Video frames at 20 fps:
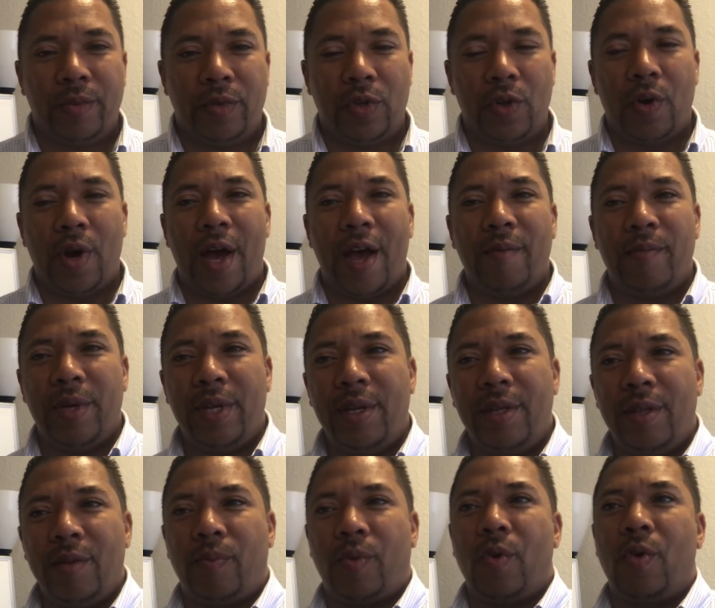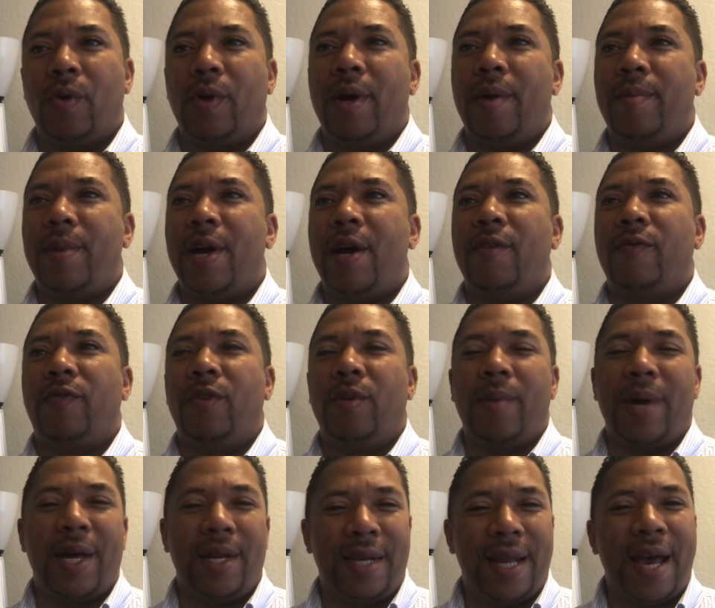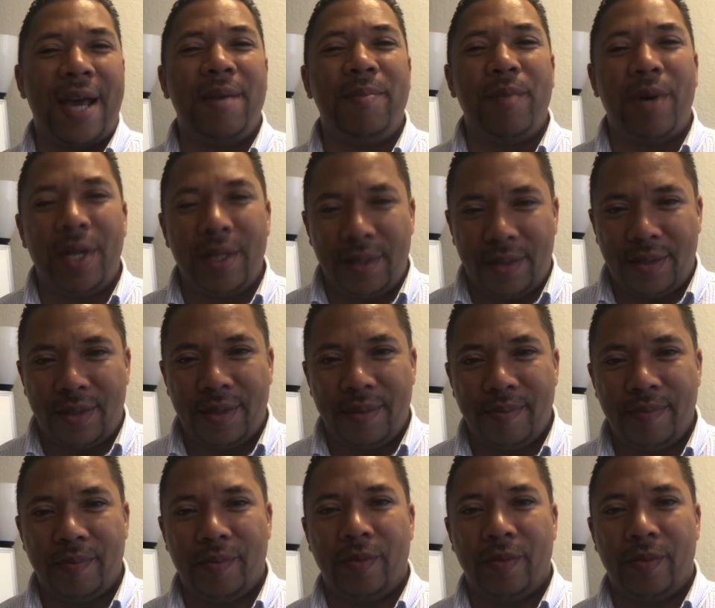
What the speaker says: So I've been in the program now for about 9 months.